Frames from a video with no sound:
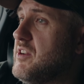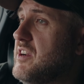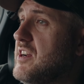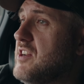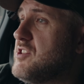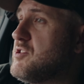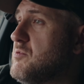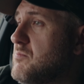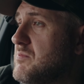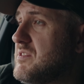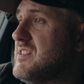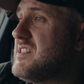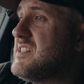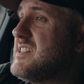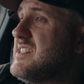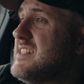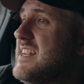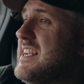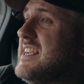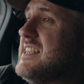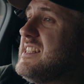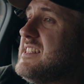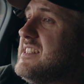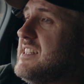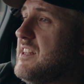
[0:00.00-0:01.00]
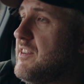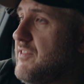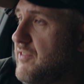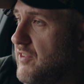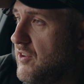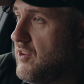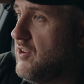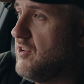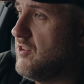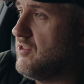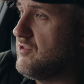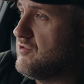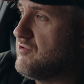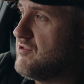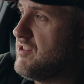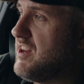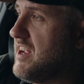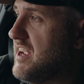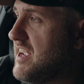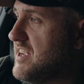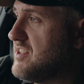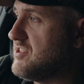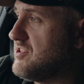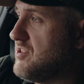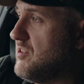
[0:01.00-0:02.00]
you're going to jump to 6400
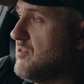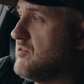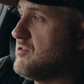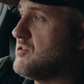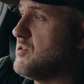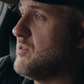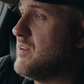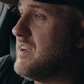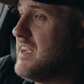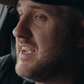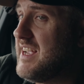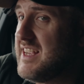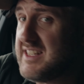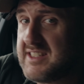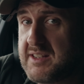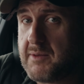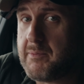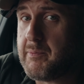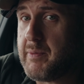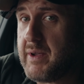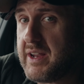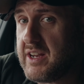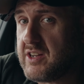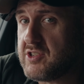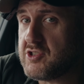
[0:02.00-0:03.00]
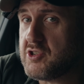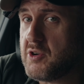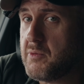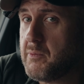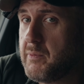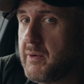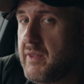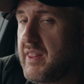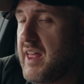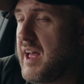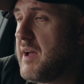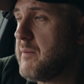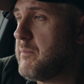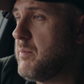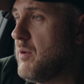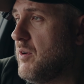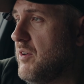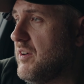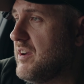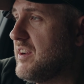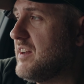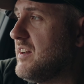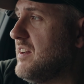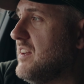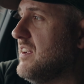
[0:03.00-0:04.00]
ISO, so it is a big jump at that
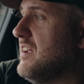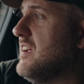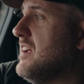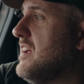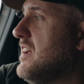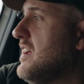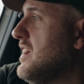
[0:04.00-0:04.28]
point.